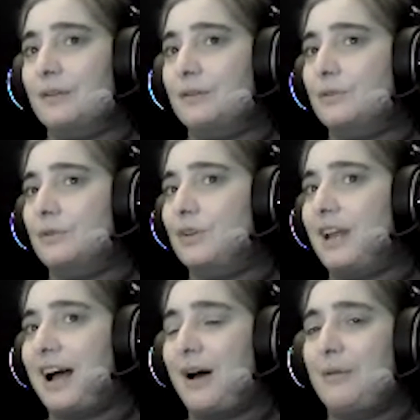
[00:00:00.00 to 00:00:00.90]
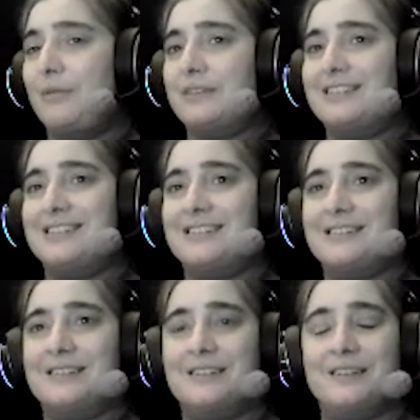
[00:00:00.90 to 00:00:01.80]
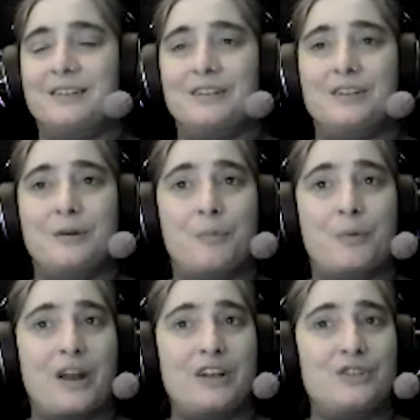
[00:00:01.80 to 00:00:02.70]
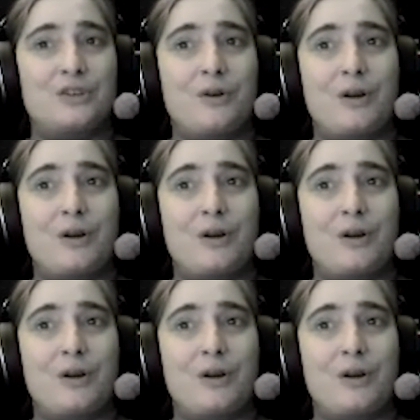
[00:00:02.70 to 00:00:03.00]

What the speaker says: So now this pressure